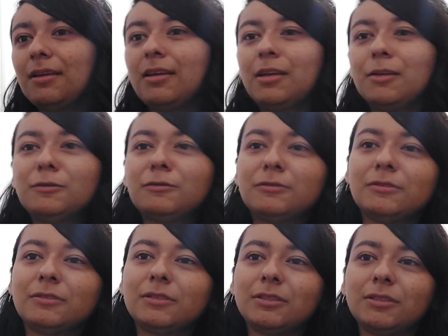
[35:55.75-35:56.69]
he
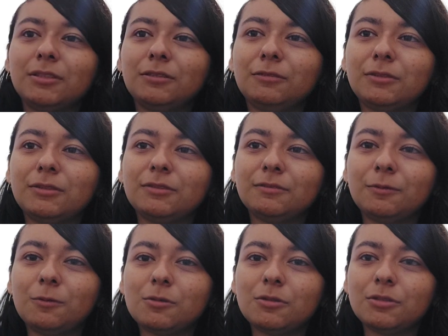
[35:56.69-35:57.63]
he was
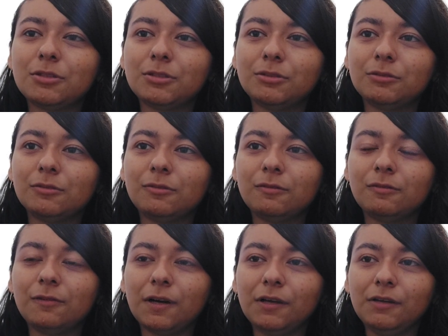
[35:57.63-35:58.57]
forced to
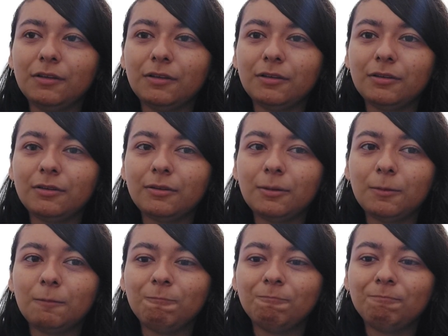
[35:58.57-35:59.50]
fight
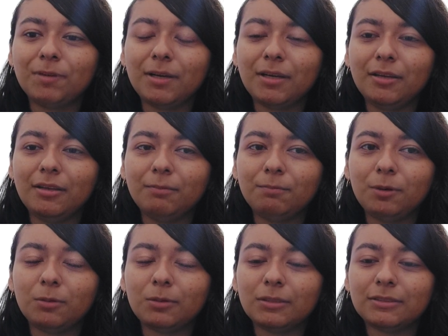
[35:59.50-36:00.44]
by
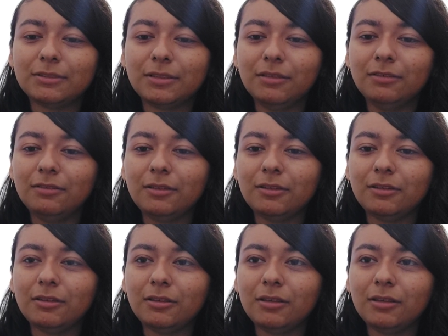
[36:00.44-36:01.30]
public safety.